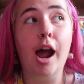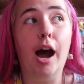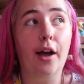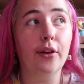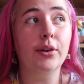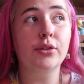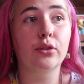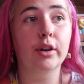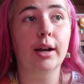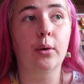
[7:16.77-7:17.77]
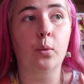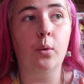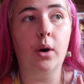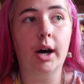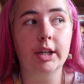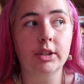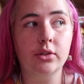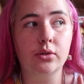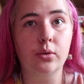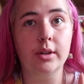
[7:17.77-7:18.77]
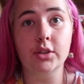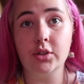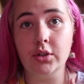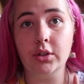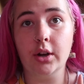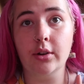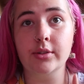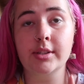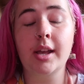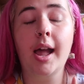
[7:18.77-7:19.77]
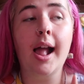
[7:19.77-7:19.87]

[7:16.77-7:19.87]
I only saw it at one stall in the studios,